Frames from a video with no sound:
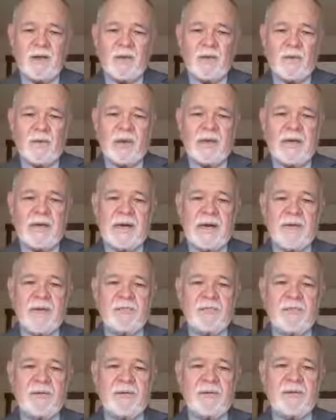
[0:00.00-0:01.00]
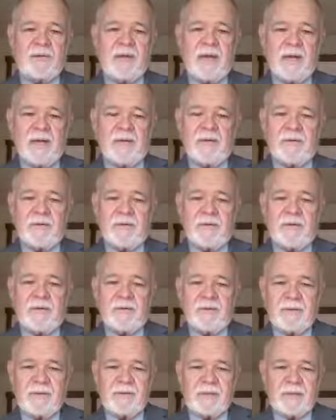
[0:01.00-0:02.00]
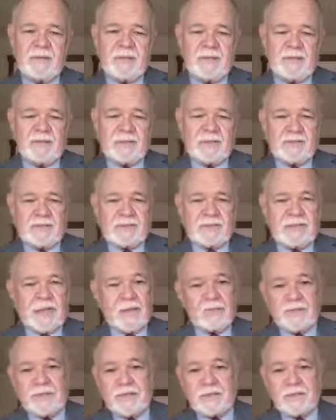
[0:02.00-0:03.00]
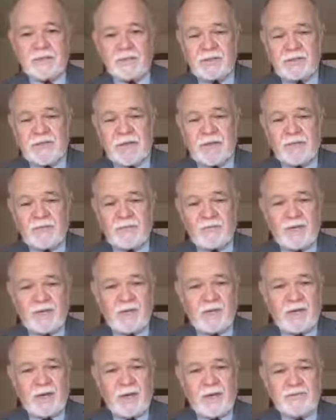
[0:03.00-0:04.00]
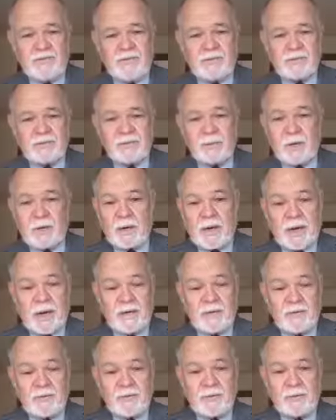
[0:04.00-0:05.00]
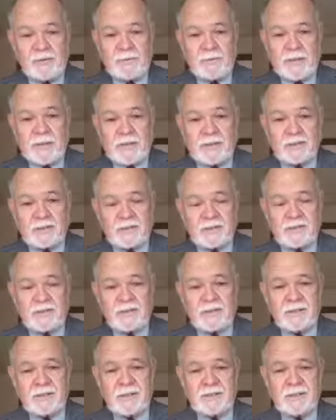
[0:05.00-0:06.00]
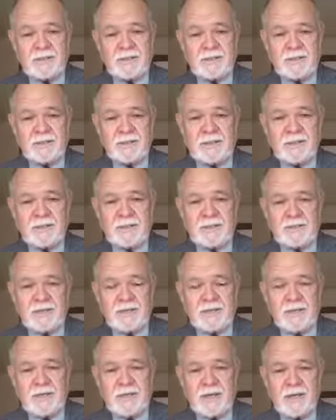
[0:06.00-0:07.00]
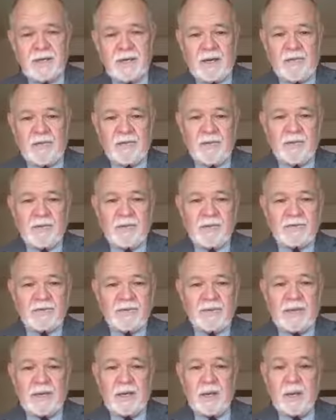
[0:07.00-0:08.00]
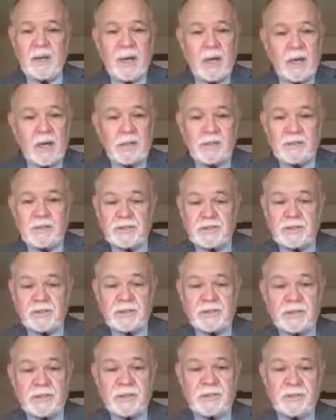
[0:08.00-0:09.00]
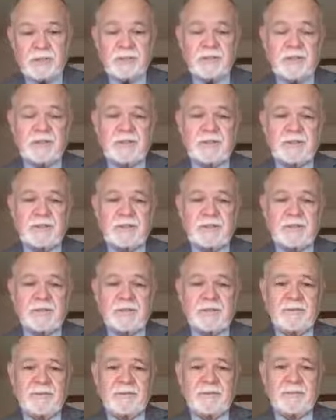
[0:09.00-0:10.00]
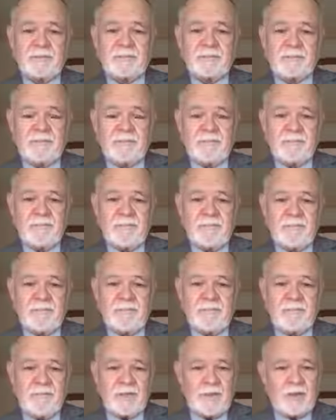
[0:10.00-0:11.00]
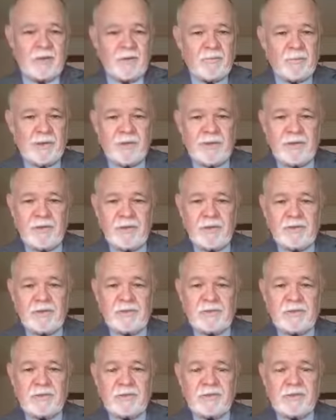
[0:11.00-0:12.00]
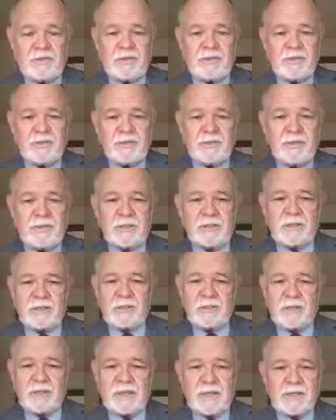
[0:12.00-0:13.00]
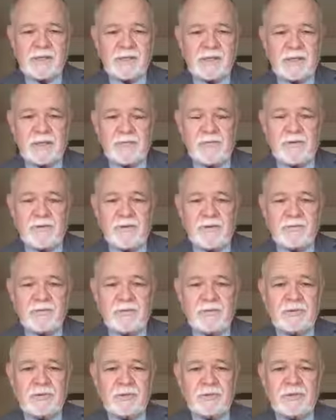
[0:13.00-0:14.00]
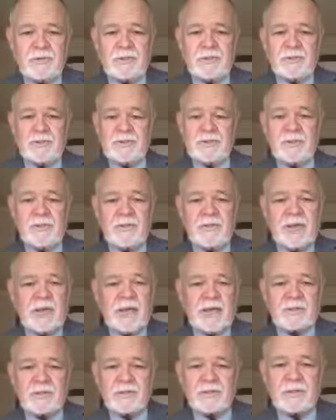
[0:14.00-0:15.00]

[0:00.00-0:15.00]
Right now, if you go down to the Southeastern California Conference, where I used to pastor, of the 3 largest churches, the Loma Linda University Church, the La Sierra University Church, and the Azure